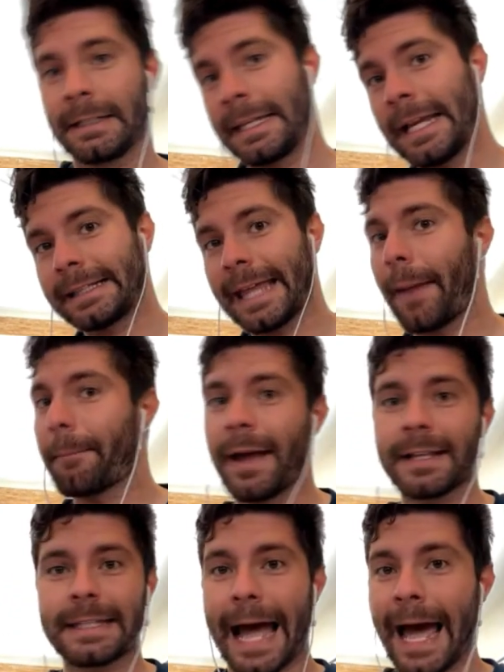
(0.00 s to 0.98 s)
Get that
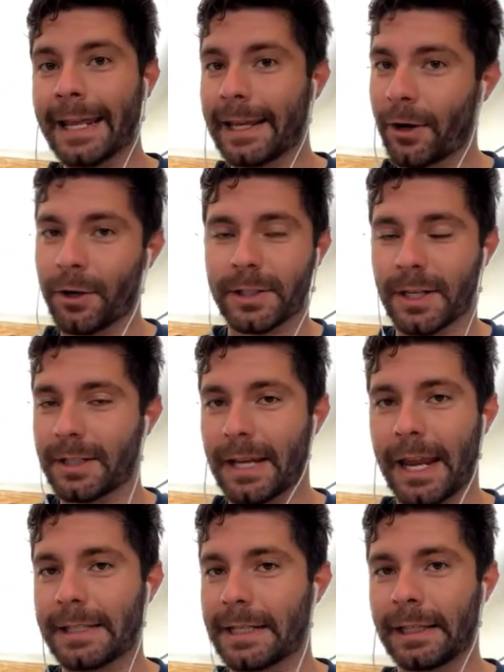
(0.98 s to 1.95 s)
mess out of here, said
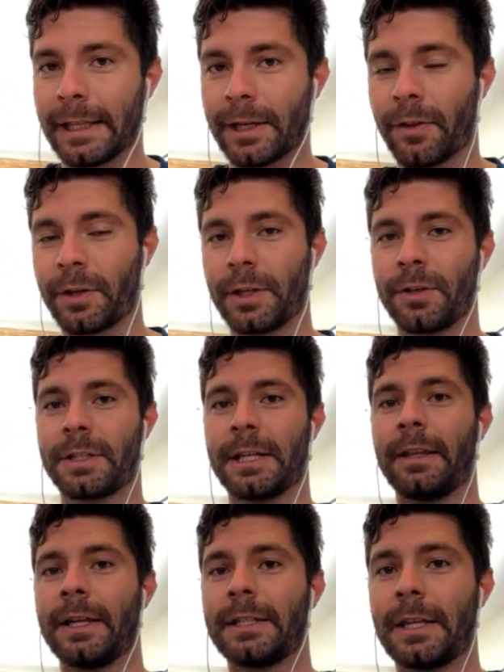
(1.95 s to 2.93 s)
D'Anton Lynn of the
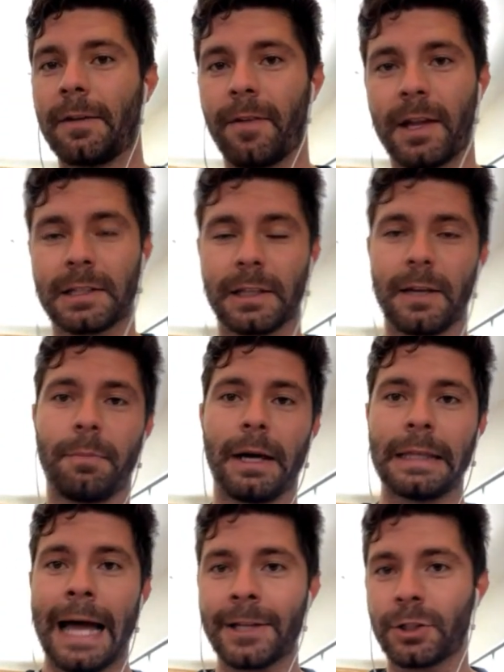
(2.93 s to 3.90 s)
UCLA defense, led by
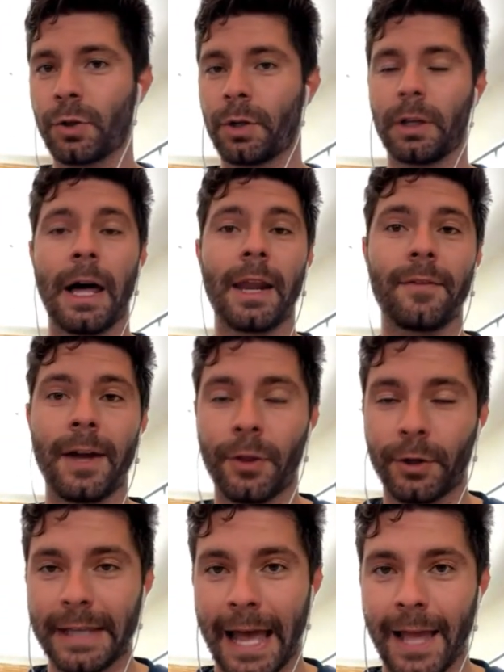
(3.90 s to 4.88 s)
Latu and a lot of
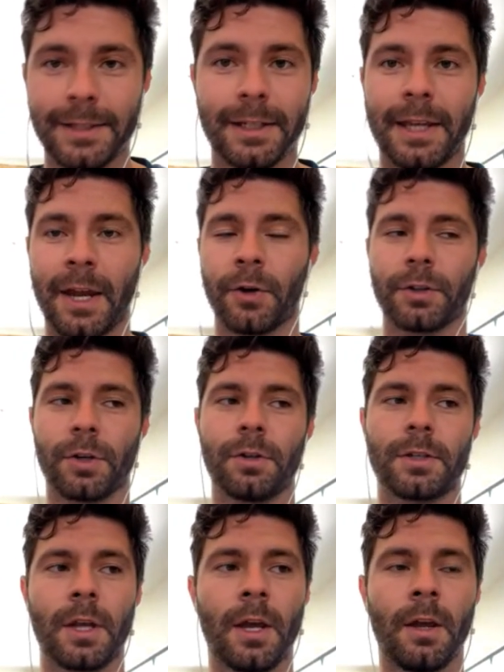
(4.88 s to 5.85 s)
other cast of
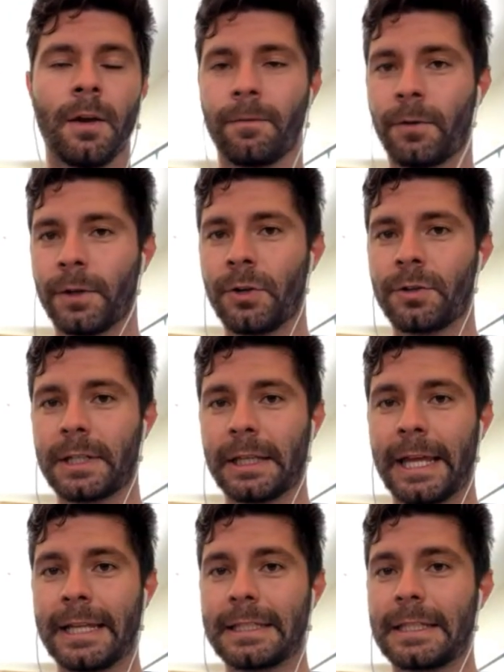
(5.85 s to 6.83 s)
characters for
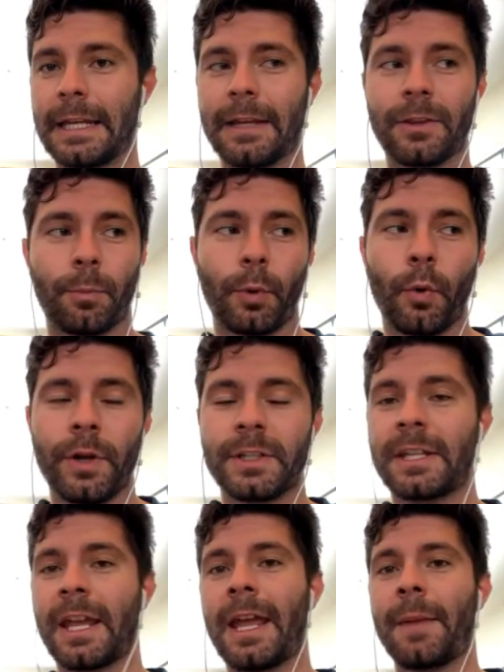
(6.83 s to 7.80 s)
UCLA's D. And the
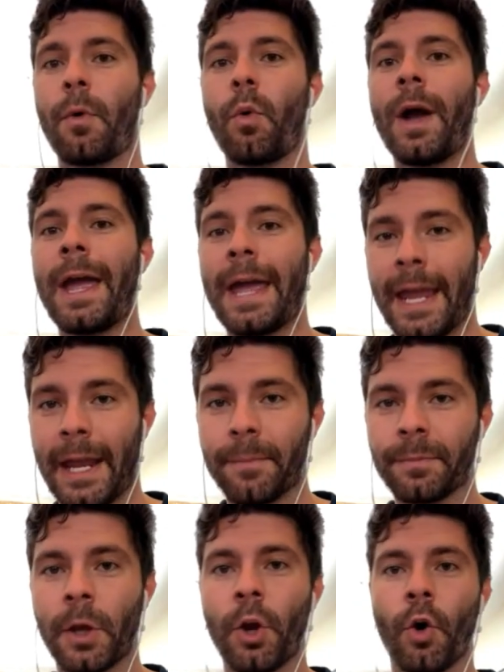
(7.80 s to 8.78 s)
Bruins came
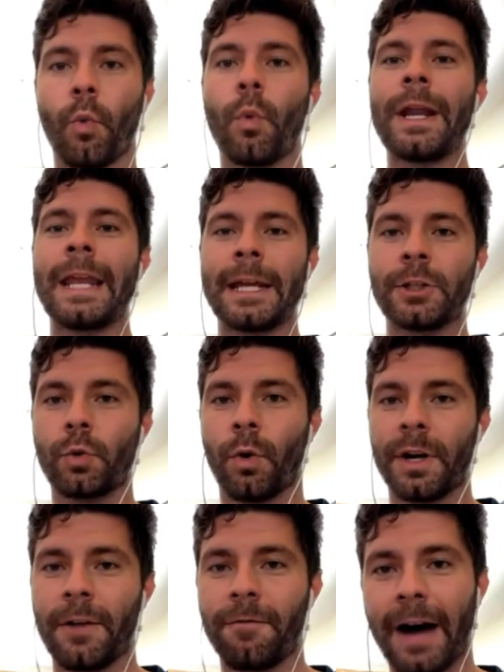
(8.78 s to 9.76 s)
away winning
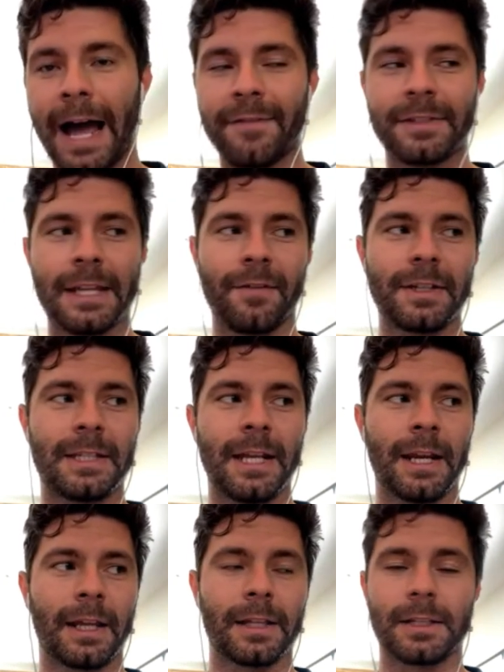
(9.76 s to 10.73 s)

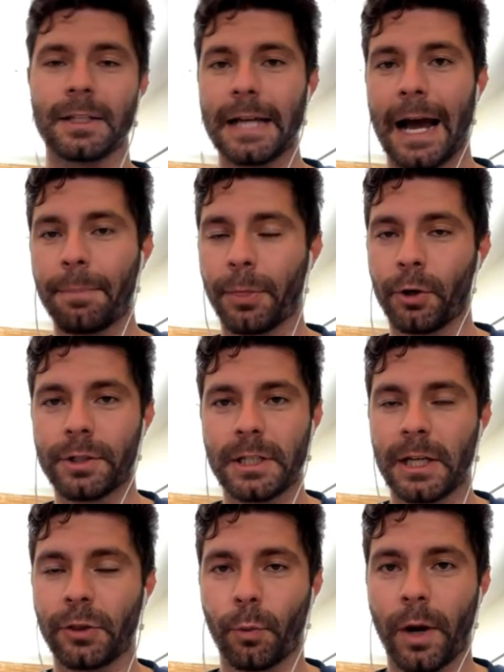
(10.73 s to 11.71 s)
25-17 against the top
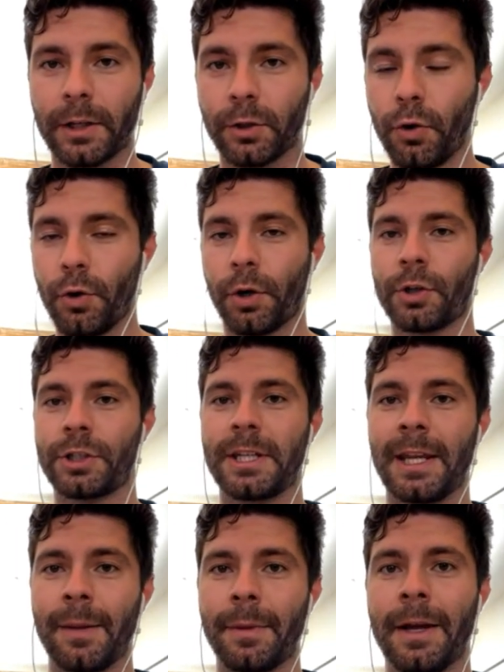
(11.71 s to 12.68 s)
13th-ranked Cougars
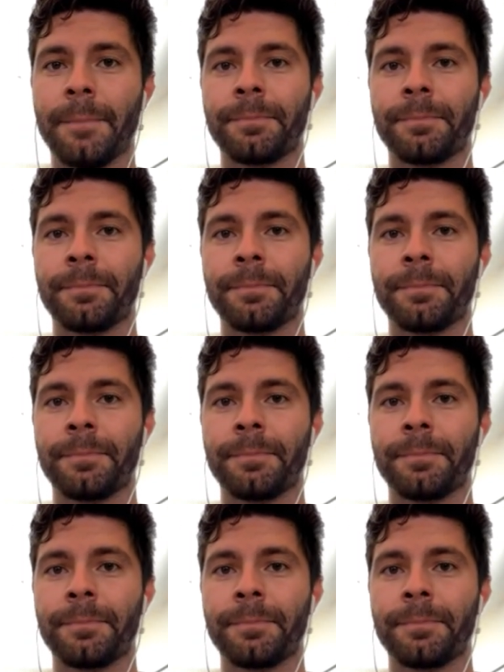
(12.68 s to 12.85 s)
team.